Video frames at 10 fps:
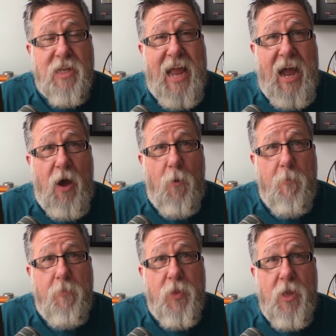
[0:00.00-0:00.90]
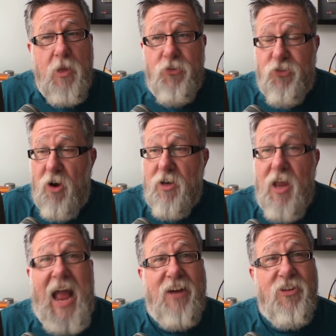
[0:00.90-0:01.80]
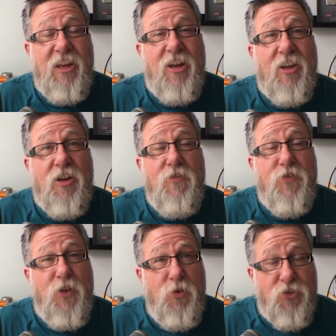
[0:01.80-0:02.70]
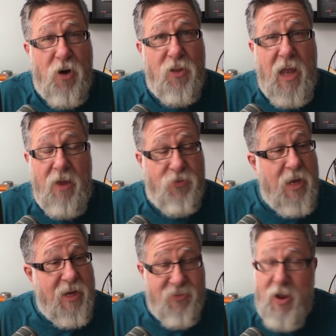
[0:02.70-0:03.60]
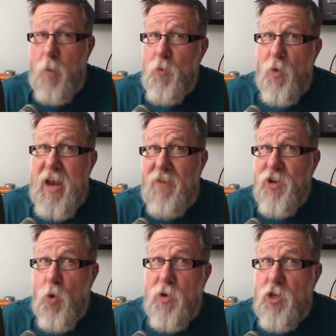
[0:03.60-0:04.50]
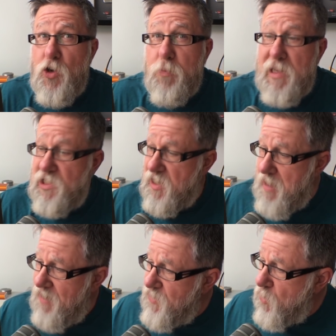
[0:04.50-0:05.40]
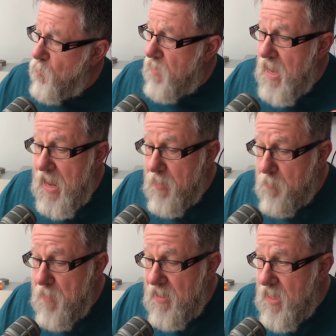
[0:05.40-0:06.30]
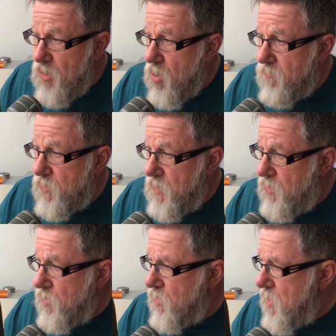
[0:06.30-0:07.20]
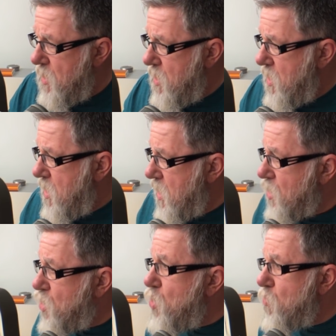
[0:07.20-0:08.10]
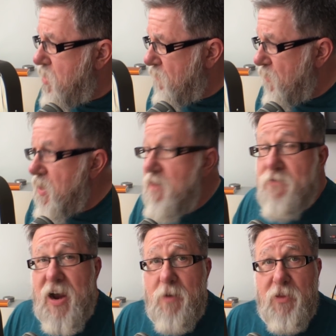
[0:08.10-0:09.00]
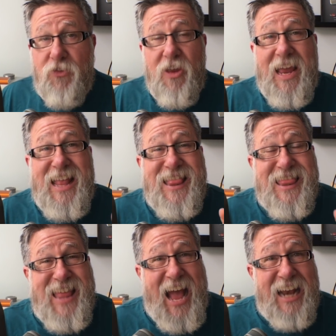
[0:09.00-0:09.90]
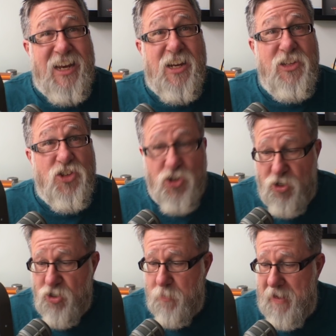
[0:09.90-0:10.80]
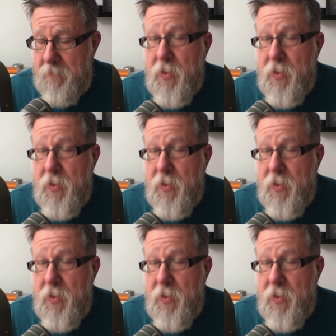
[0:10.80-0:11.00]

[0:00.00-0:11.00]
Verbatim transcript: now start to actually confuse our lives because now I'm going having to go into two places. I'm having to maintain conversations in two different environments, and that concerns me.